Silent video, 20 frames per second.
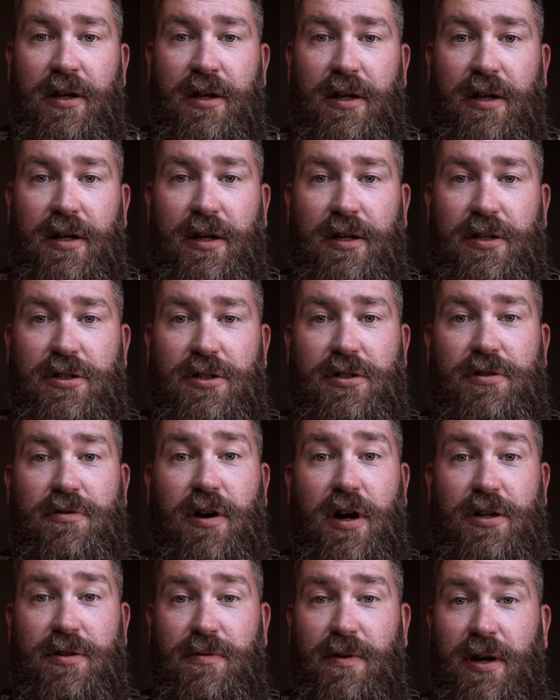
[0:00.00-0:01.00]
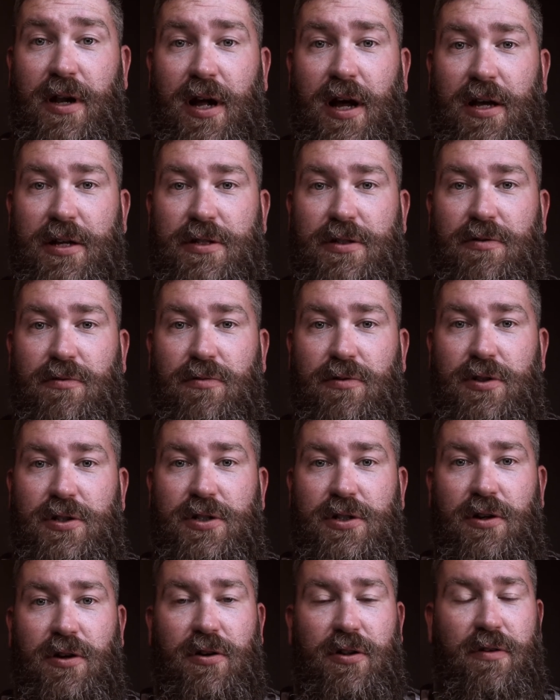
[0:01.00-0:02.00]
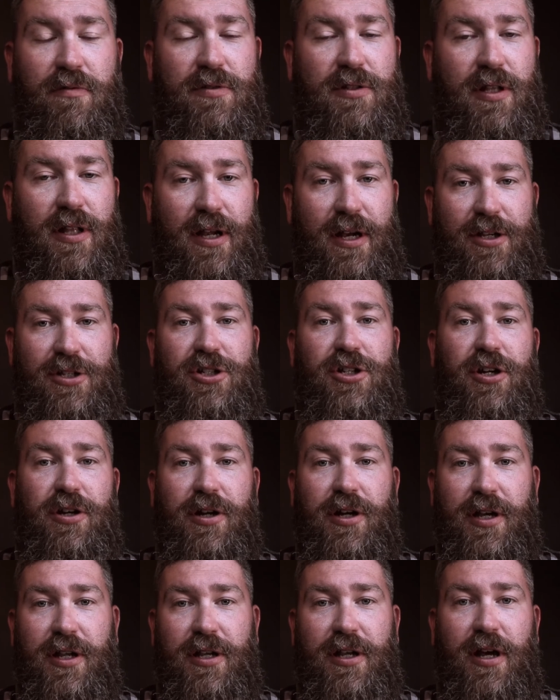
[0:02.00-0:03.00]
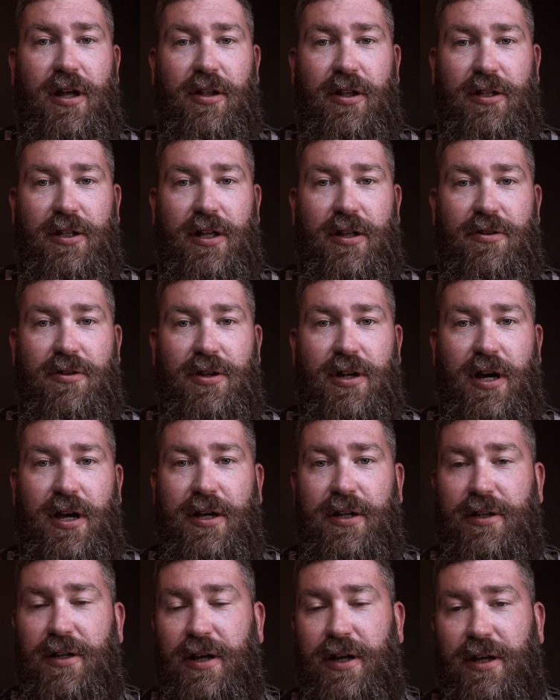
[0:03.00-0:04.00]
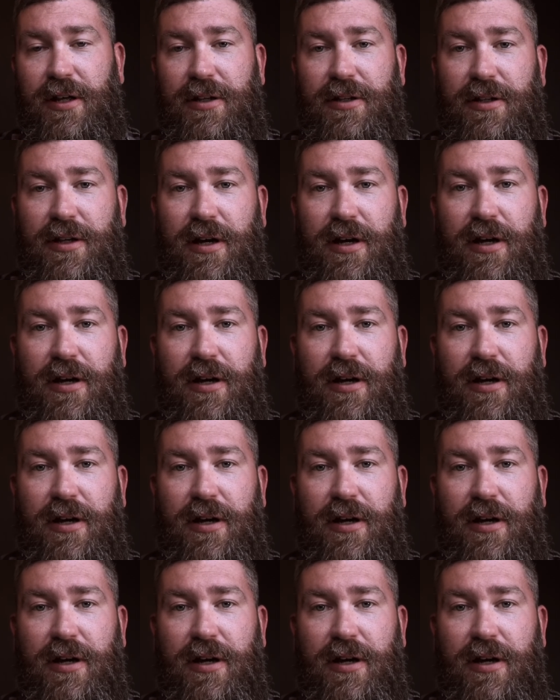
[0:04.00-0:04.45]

He just graduated high school, so there was a lot of cheering and yelling the other night, and